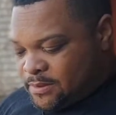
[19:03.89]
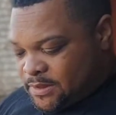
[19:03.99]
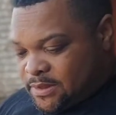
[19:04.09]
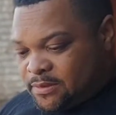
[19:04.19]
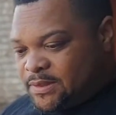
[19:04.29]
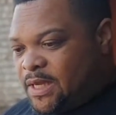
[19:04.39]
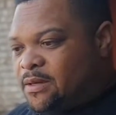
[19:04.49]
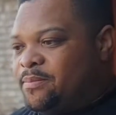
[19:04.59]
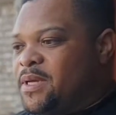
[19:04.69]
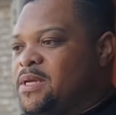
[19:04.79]
I'm just gonna
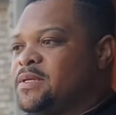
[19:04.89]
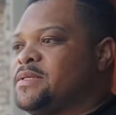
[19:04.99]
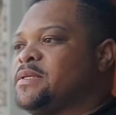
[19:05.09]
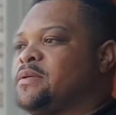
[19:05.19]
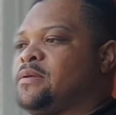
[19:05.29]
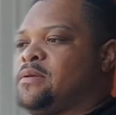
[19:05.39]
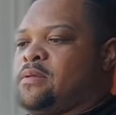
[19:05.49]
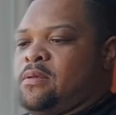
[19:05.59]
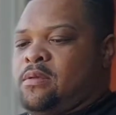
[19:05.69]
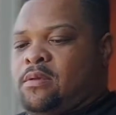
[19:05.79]
take a piece
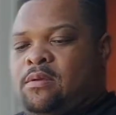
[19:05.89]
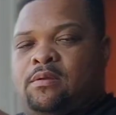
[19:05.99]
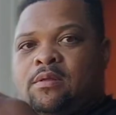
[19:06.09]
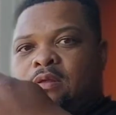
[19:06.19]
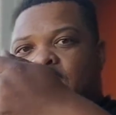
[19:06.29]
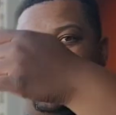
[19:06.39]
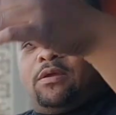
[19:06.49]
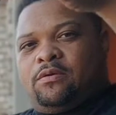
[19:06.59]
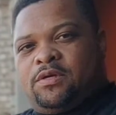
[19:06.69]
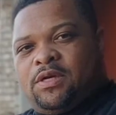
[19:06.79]
and
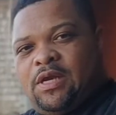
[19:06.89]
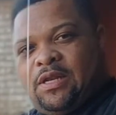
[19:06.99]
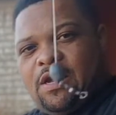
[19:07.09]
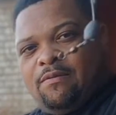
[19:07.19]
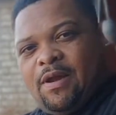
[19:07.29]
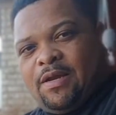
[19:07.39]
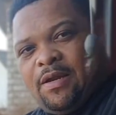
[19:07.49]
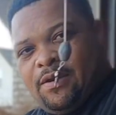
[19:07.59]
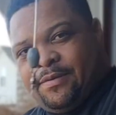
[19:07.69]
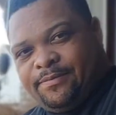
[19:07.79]
you should get that right
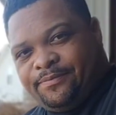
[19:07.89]
there.